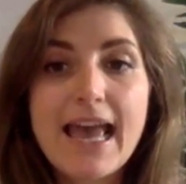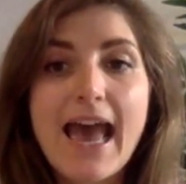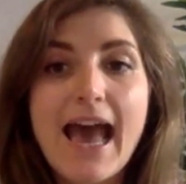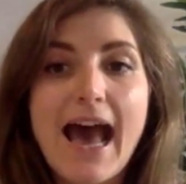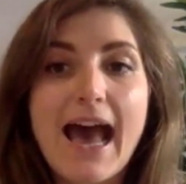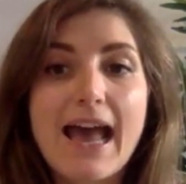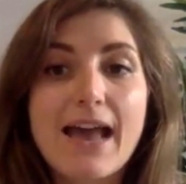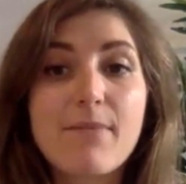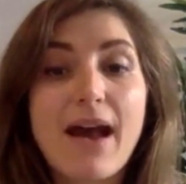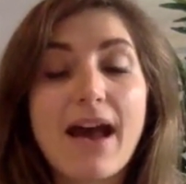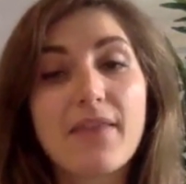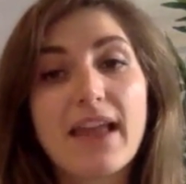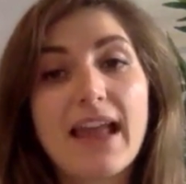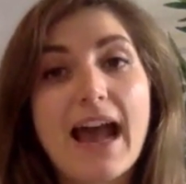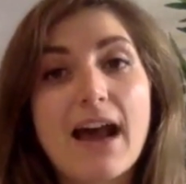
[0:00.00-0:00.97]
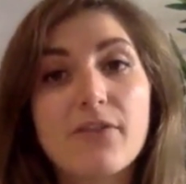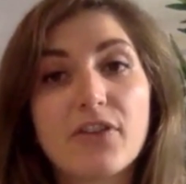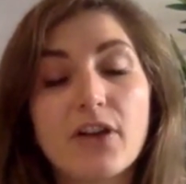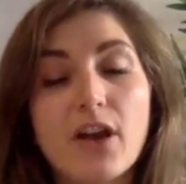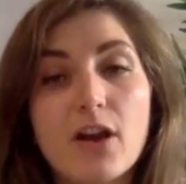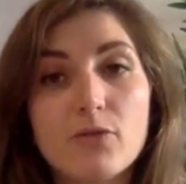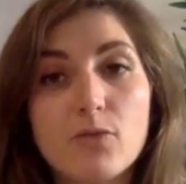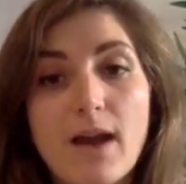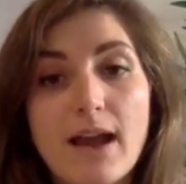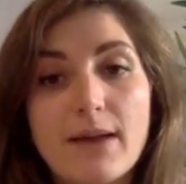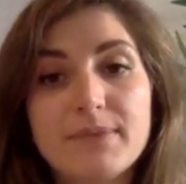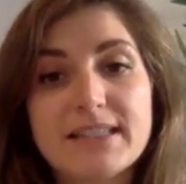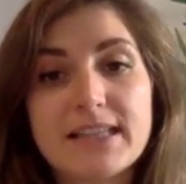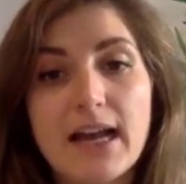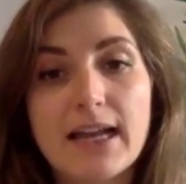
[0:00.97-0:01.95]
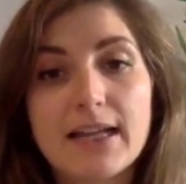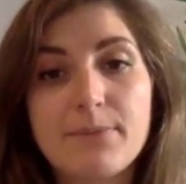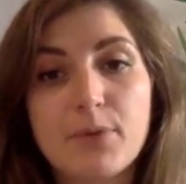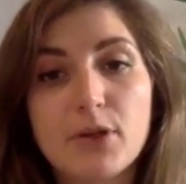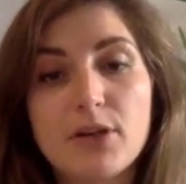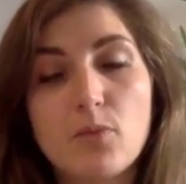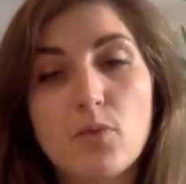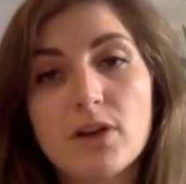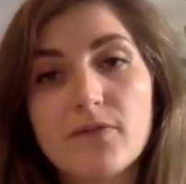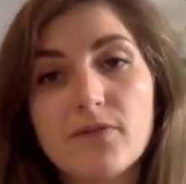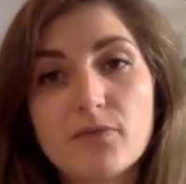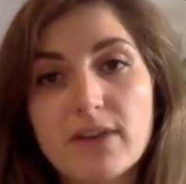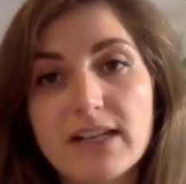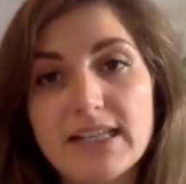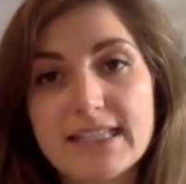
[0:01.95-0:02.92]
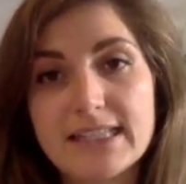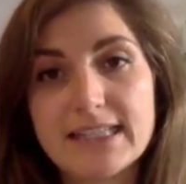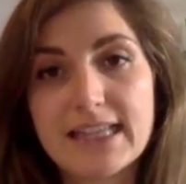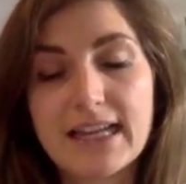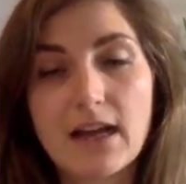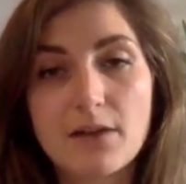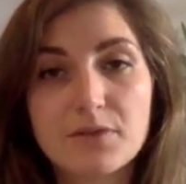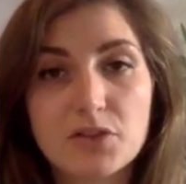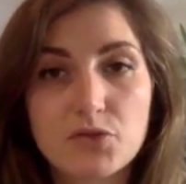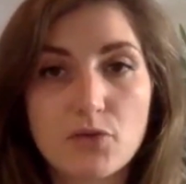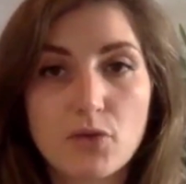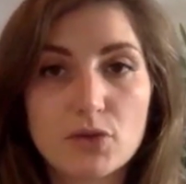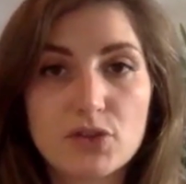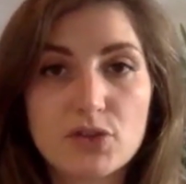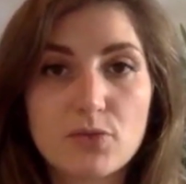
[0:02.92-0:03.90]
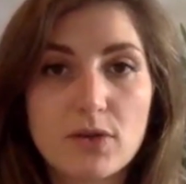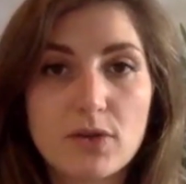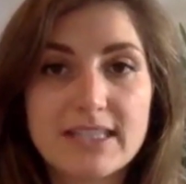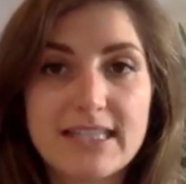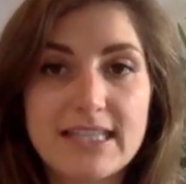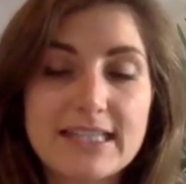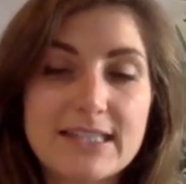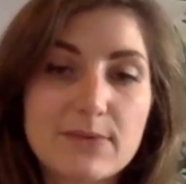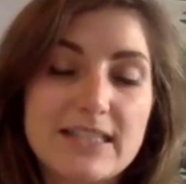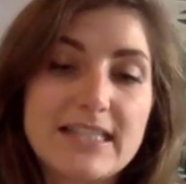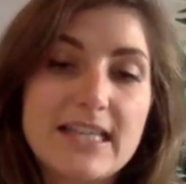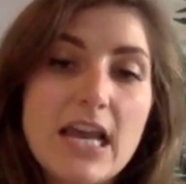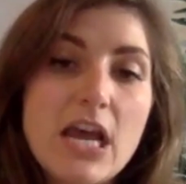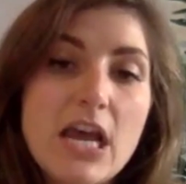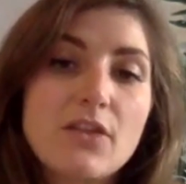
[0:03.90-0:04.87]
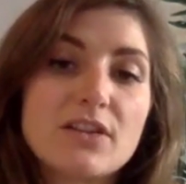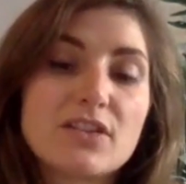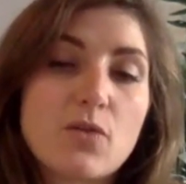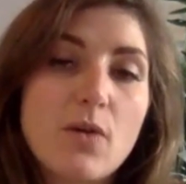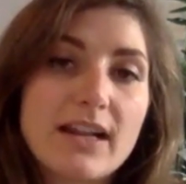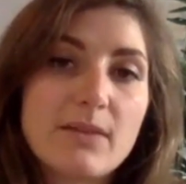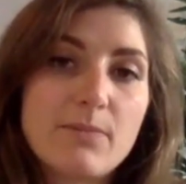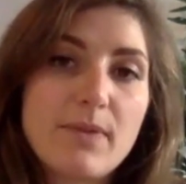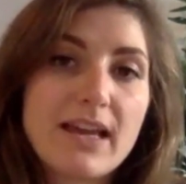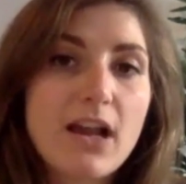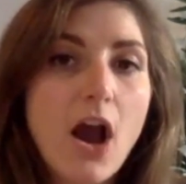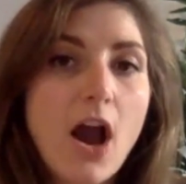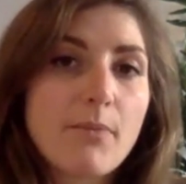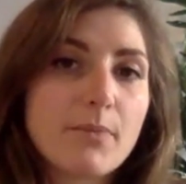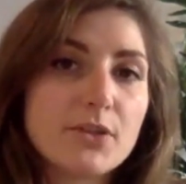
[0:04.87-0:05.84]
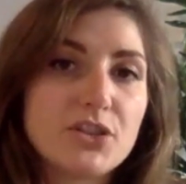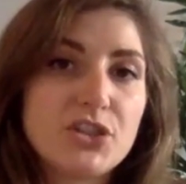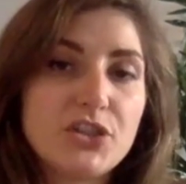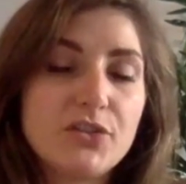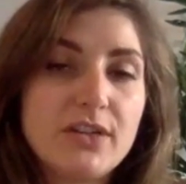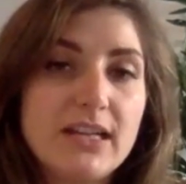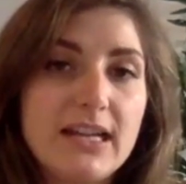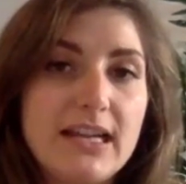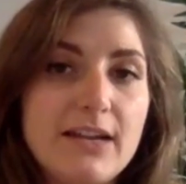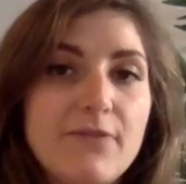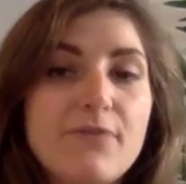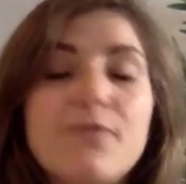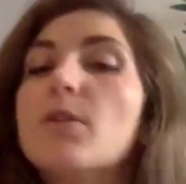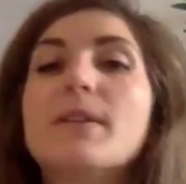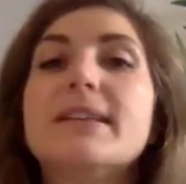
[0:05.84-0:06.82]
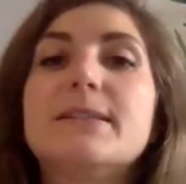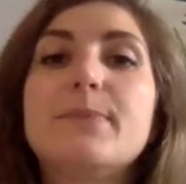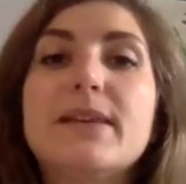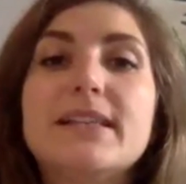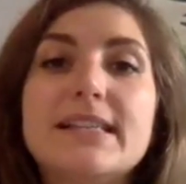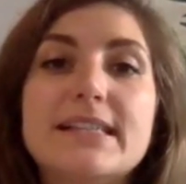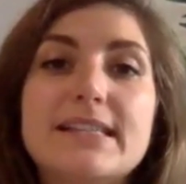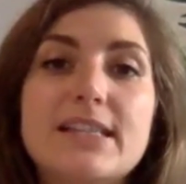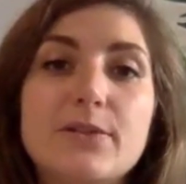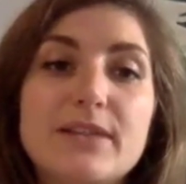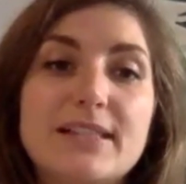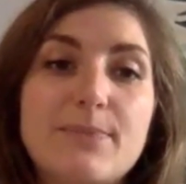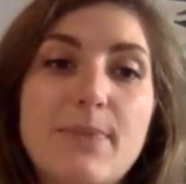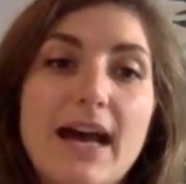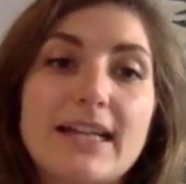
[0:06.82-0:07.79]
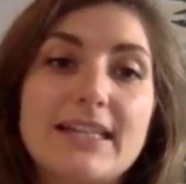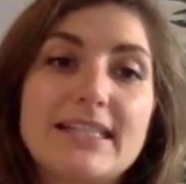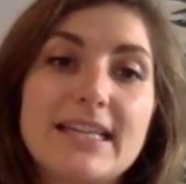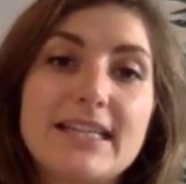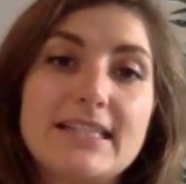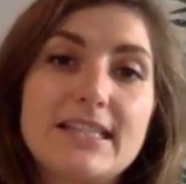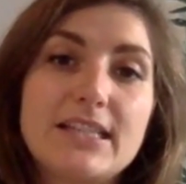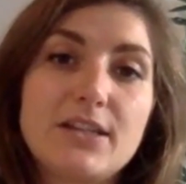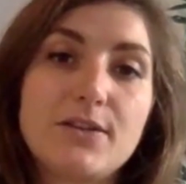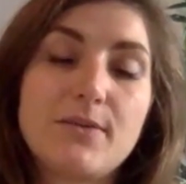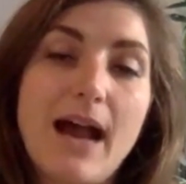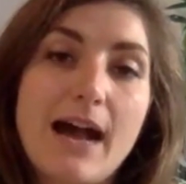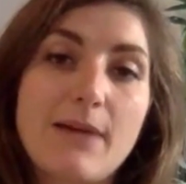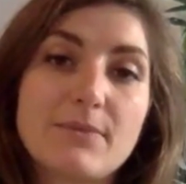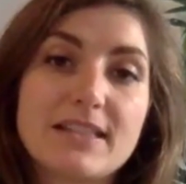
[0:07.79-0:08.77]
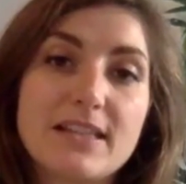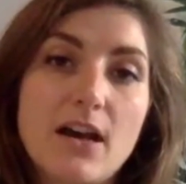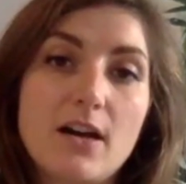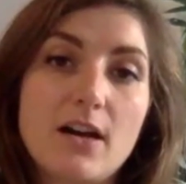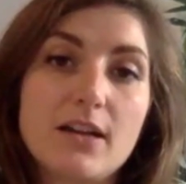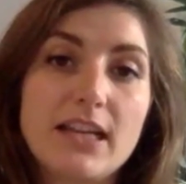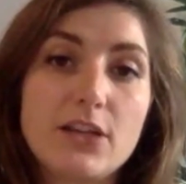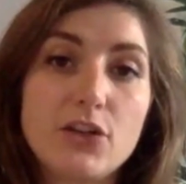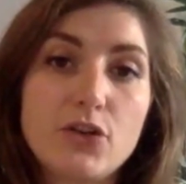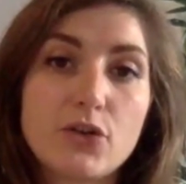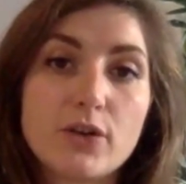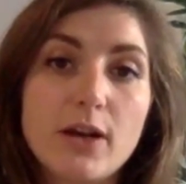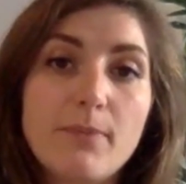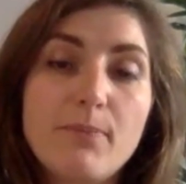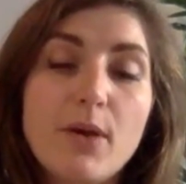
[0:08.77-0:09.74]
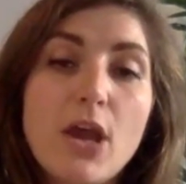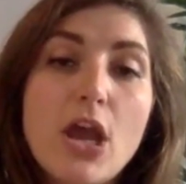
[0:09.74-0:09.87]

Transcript: and they have their own website. But one of the reasons that I was drawn towards this was there's quite a big opportunity for this business to expand into Amazon in Europe.